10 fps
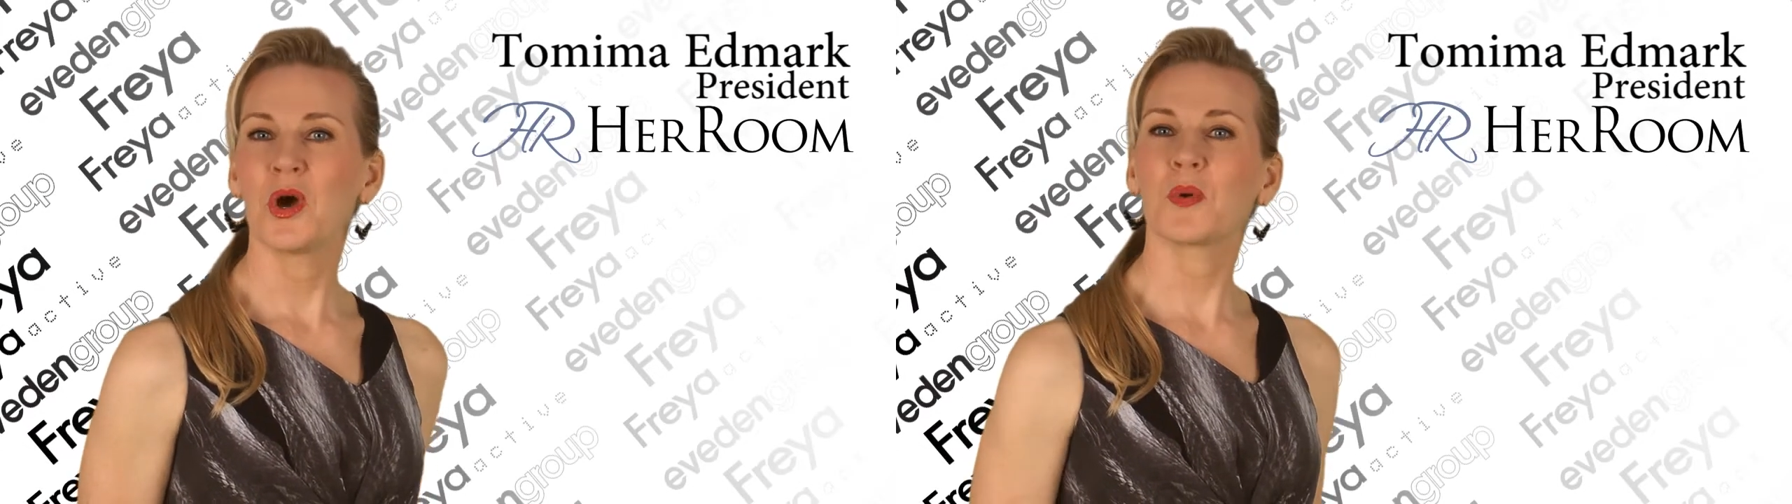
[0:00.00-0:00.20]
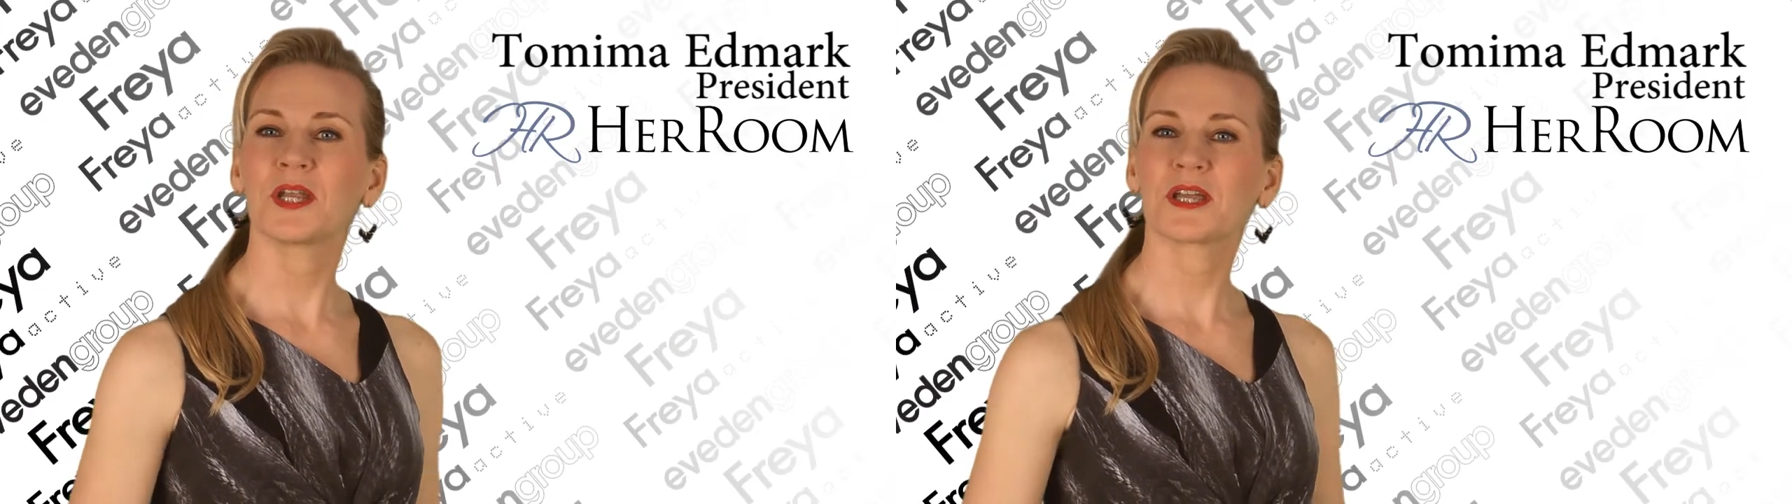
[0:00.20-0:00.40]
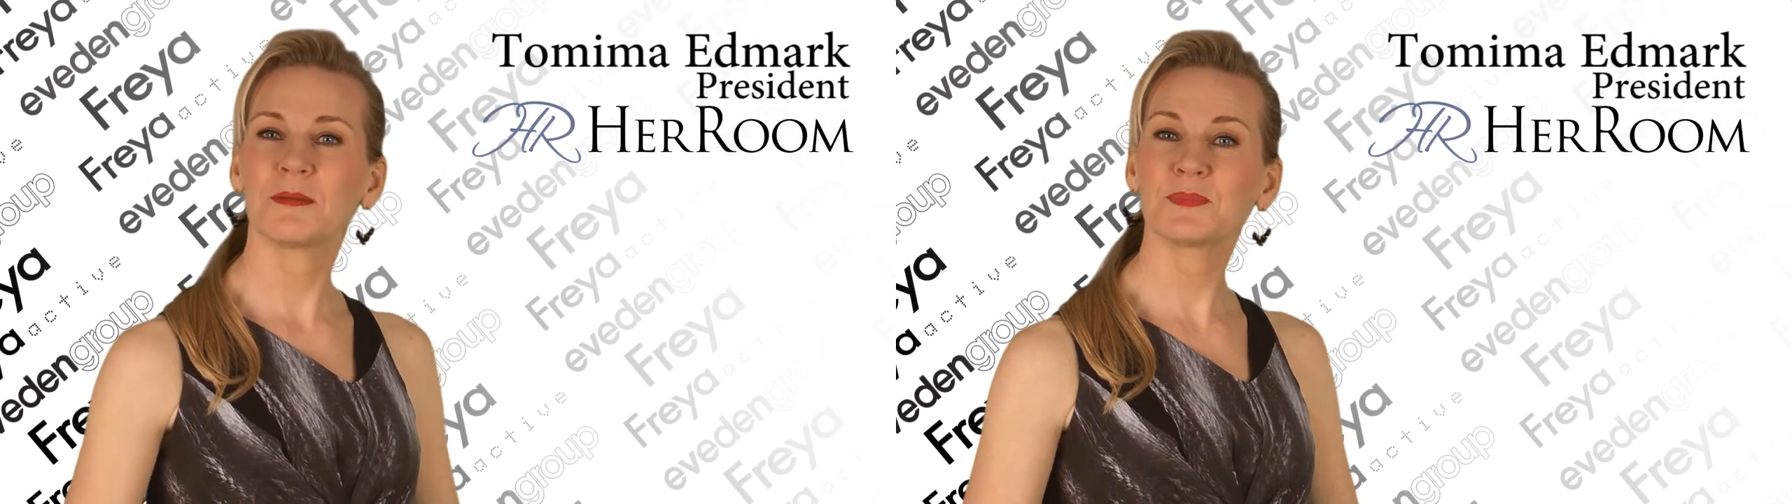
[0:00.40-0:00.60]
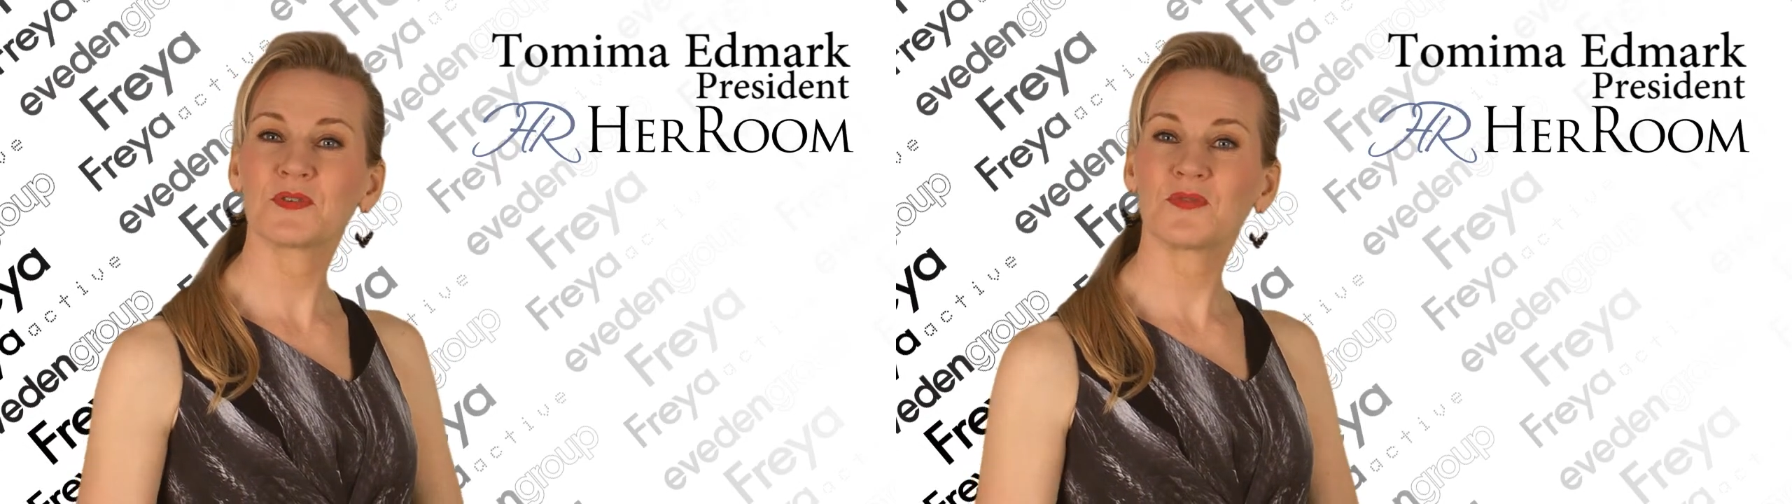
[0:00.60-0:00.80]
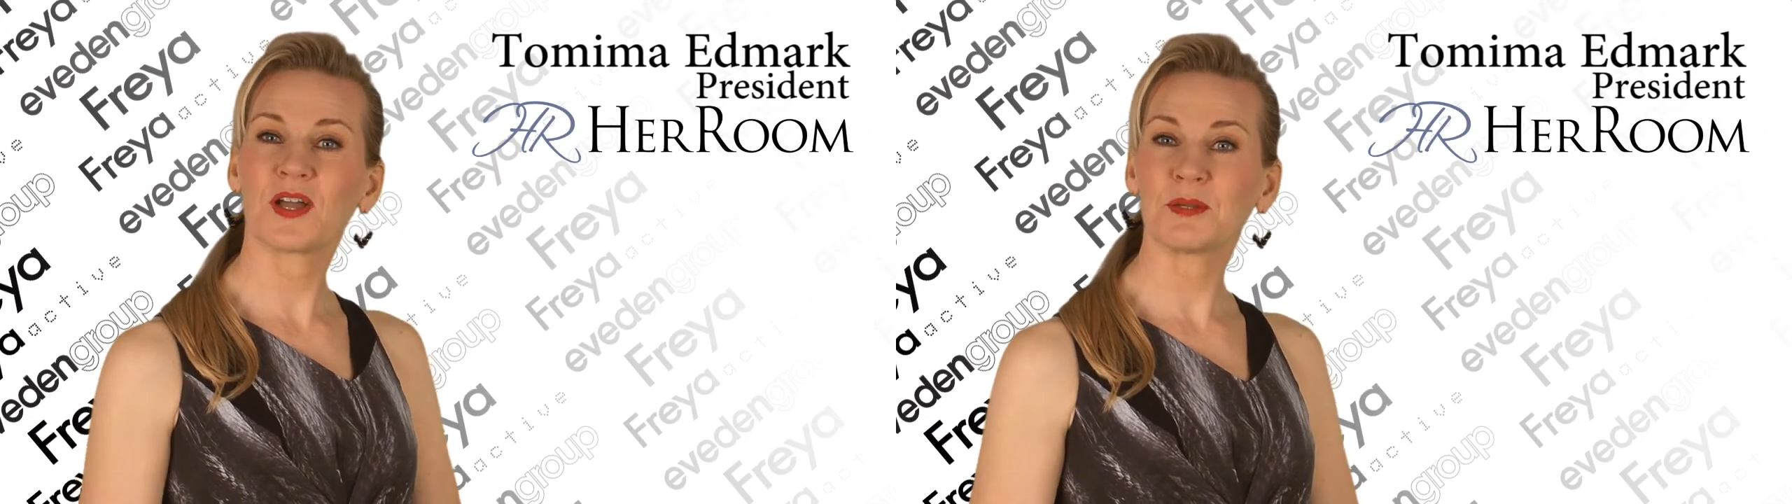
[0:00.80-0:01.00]
when it comes
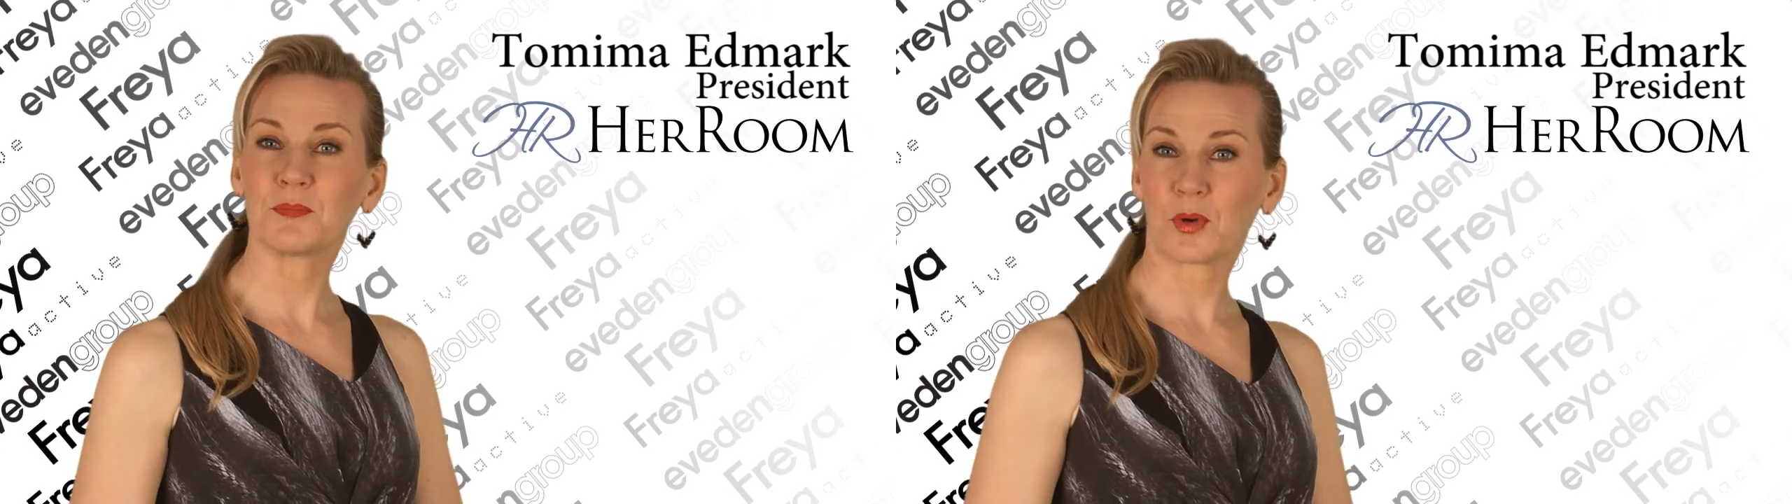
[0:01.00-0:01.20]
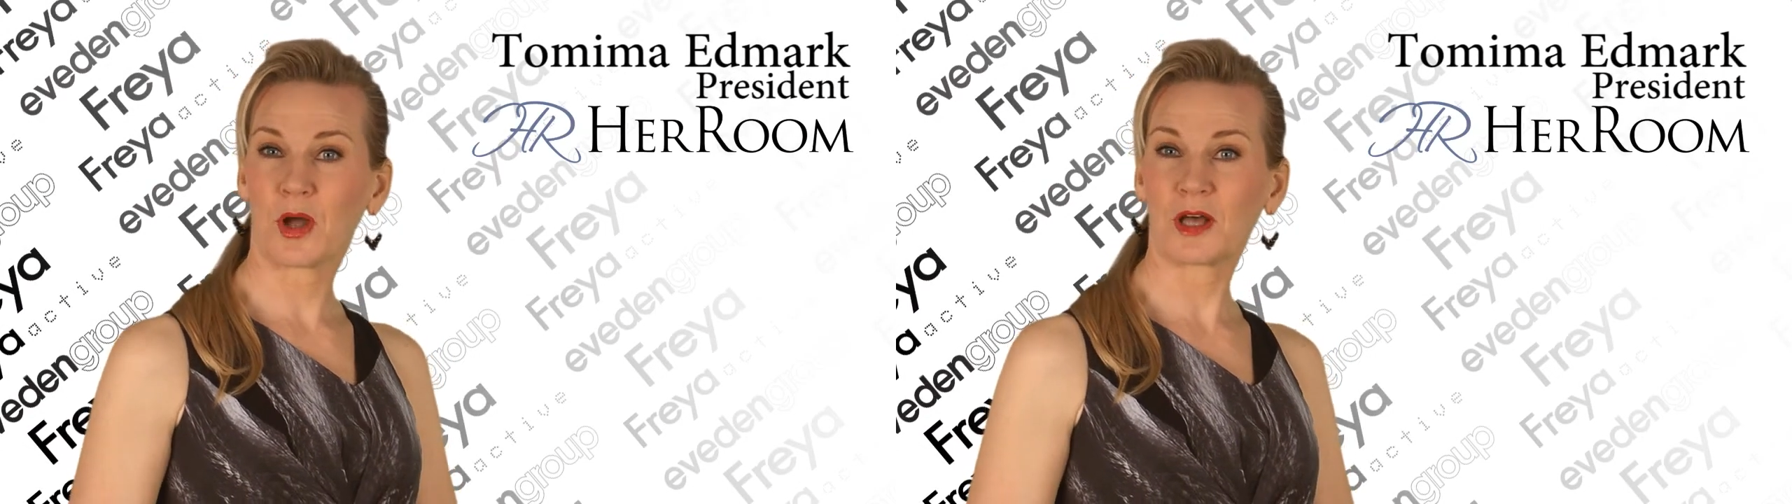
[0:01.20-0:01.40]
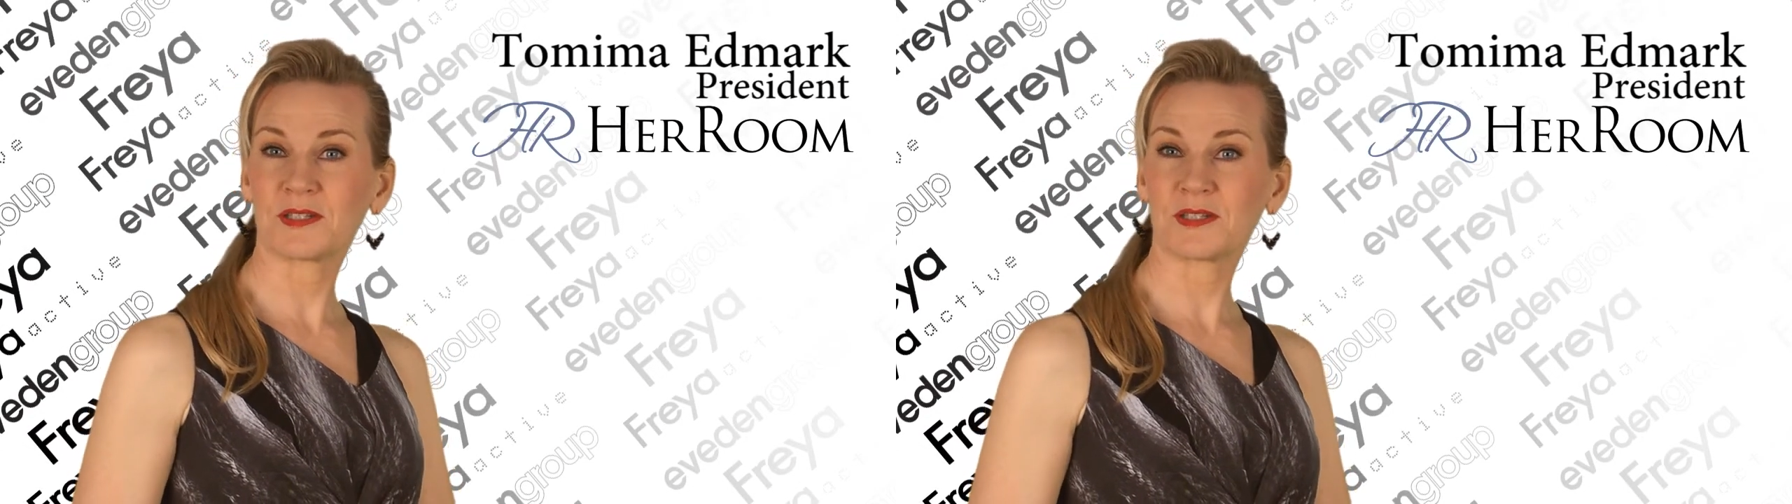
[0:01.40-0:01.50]
to finding bra